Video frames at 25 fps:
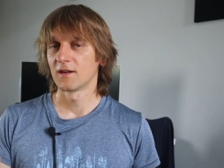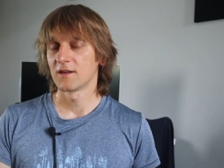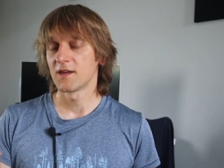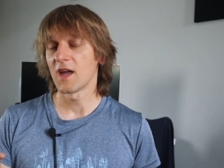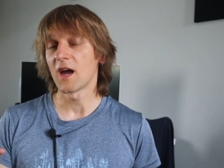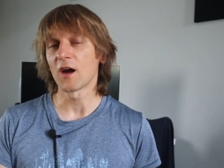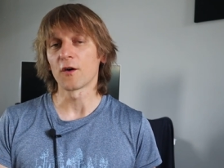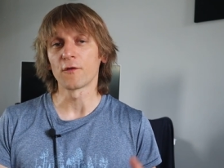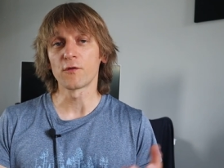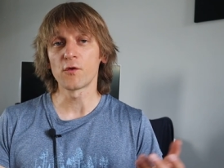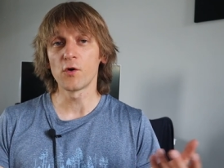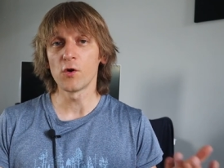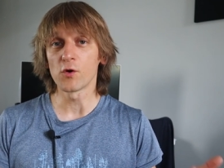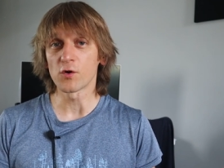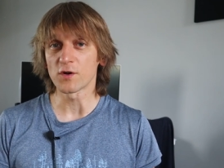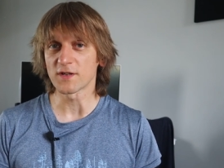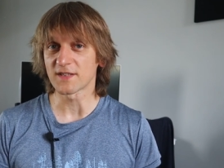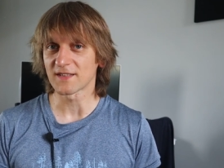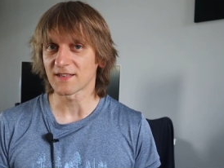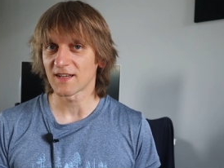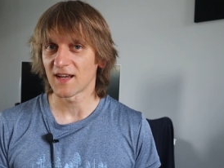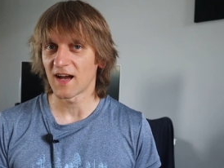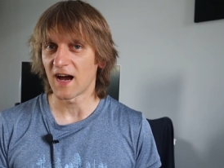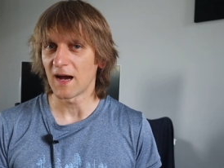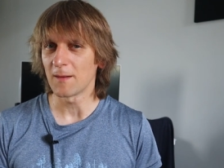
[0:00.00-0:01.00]
Yeah, of
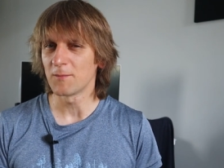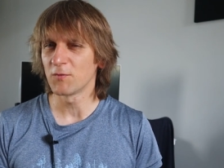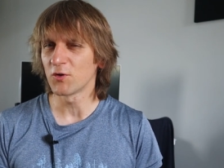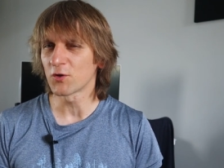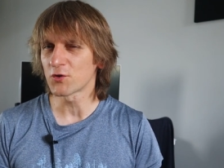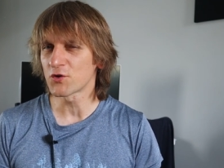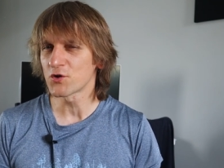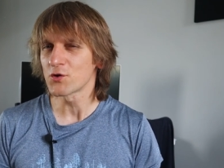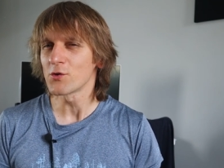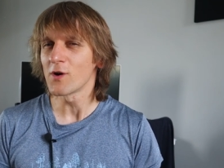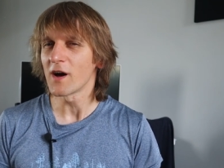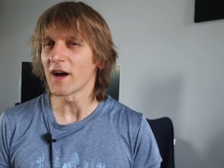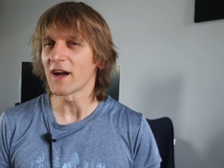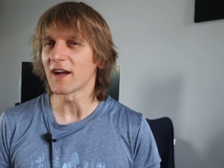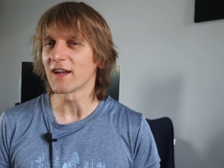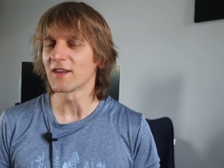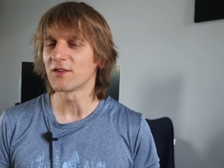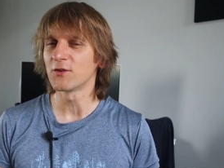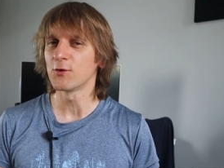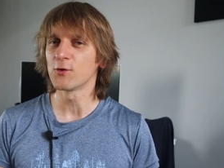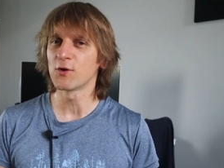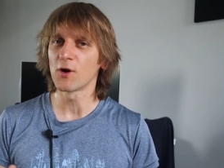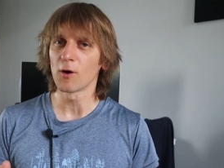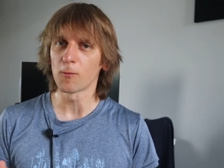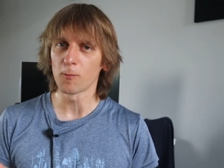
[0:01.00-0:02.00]
course, I'm not
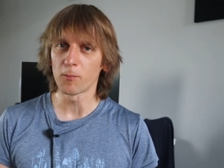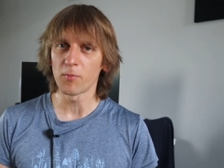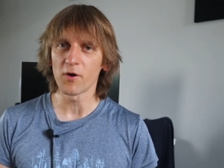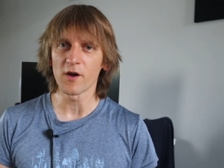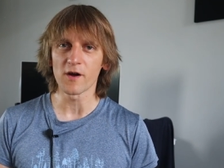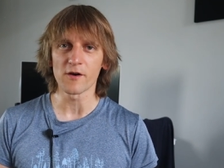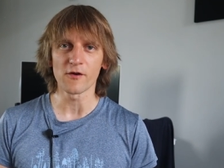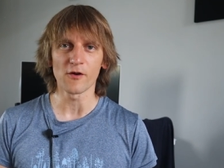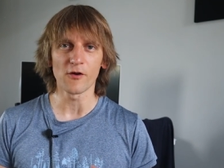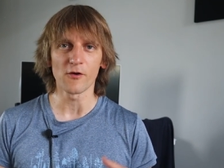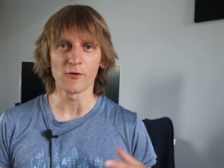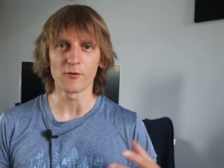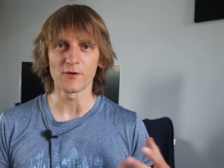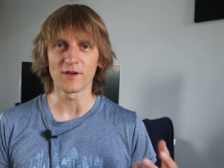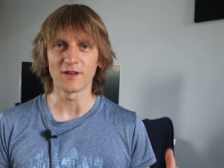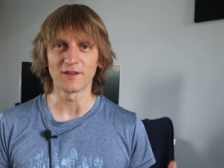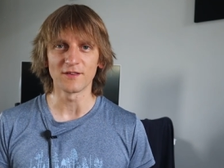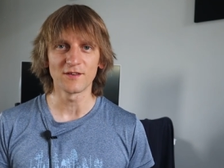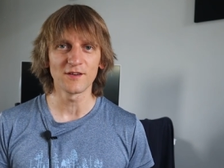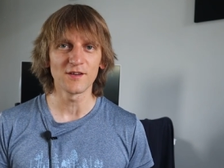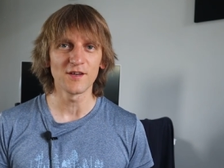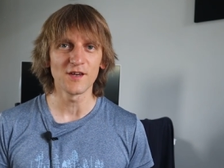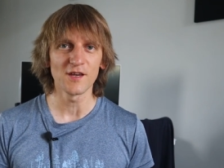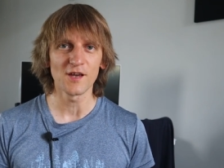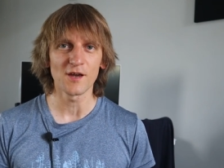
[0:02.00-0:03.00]
trying to compare
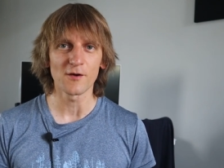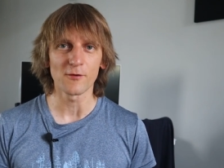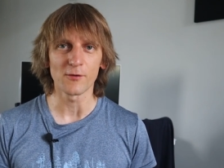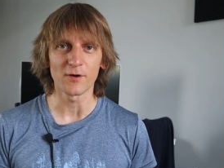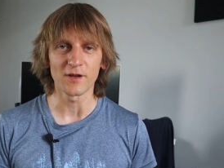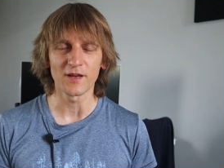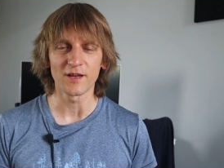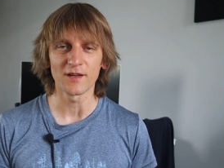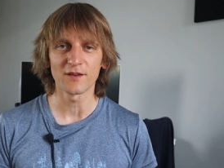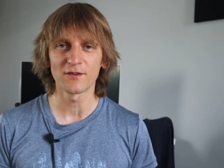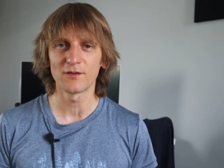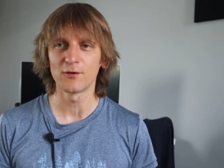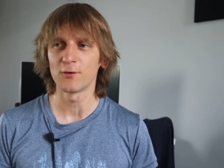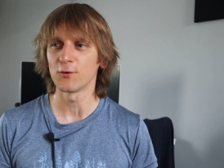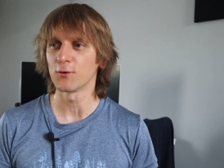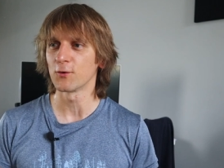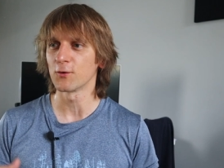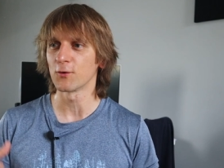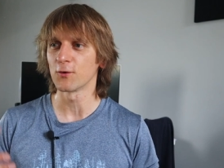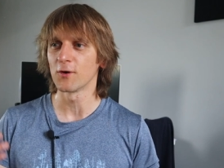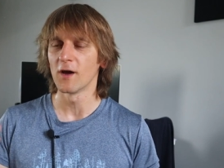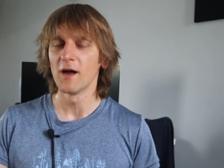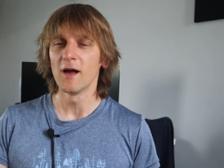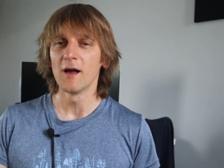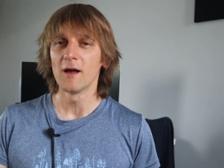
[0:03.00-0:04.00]
orienteering
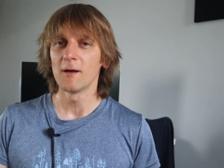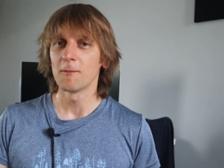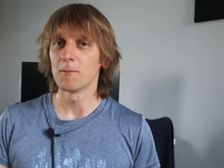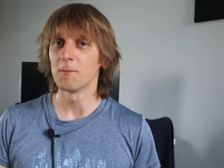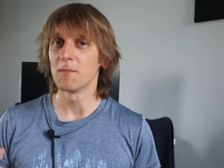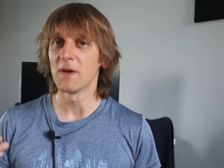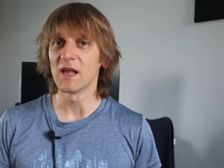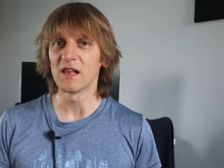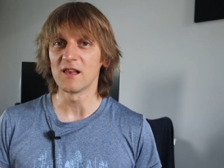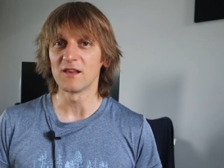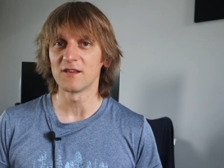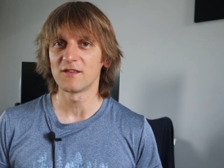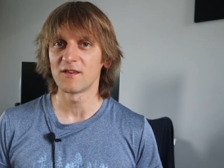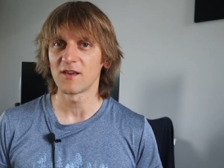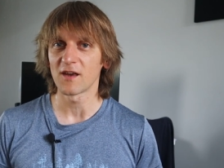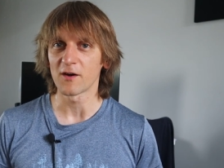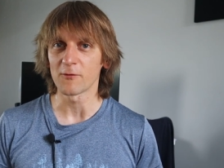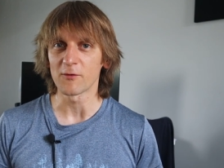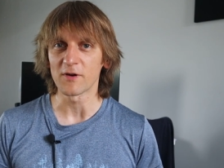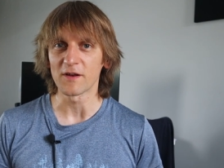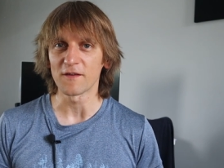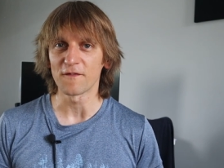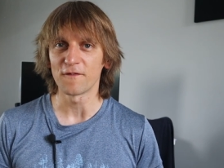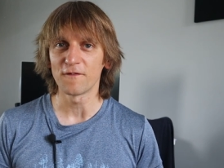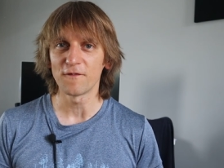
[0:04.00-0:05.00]
to
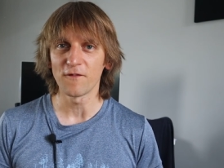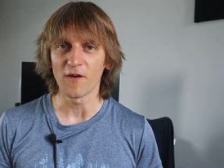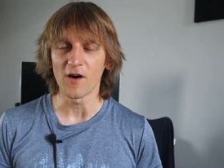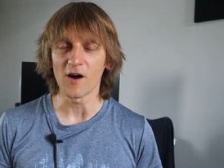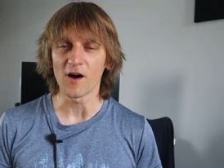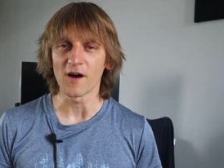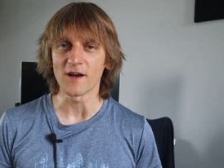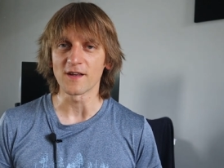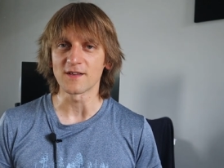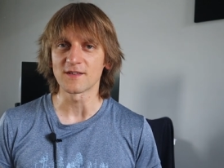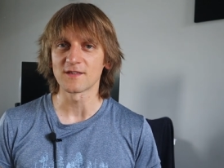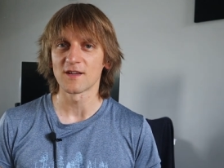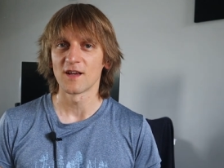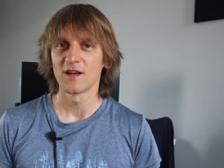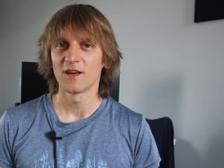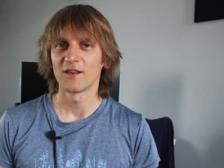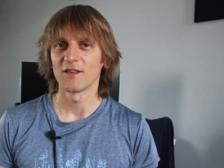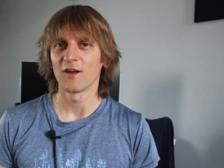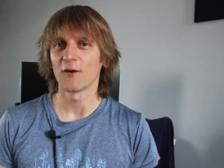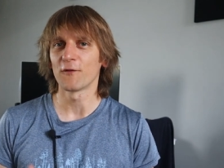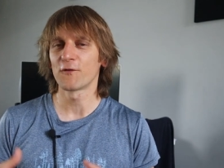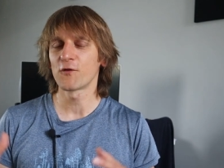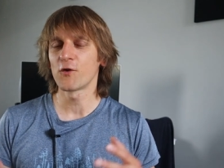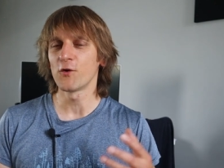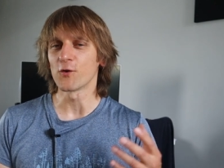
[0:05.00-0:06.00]
military fights.
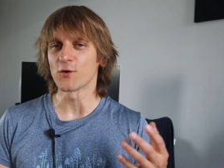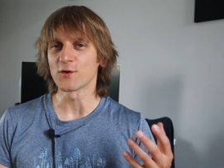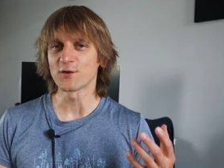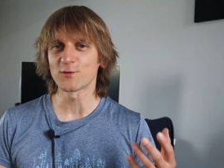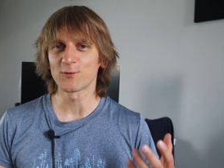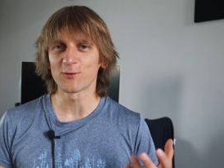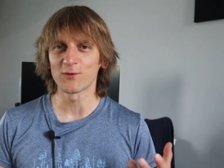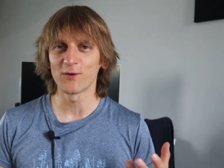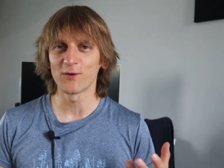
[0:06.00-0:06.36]
Of course,